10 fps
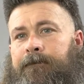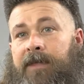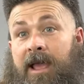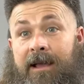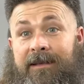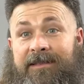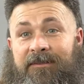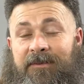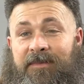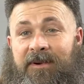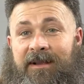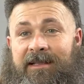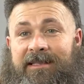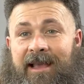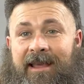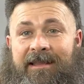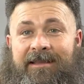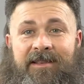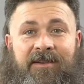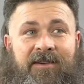Yeah, so we're pretty excited
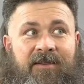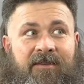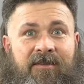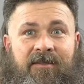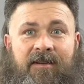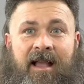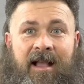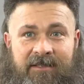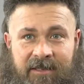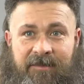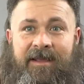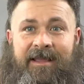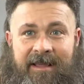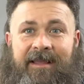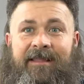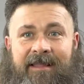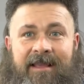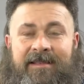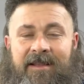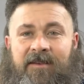to actually be getting
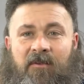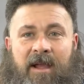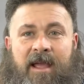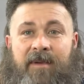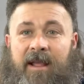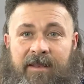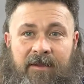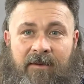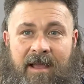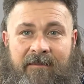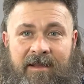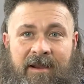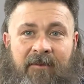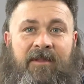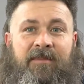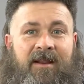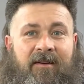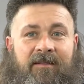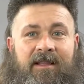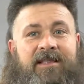things underway, but I don't have it here with me
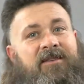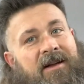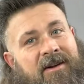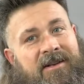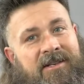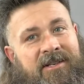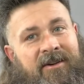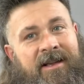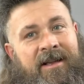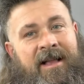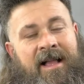currently, so I couldn't show you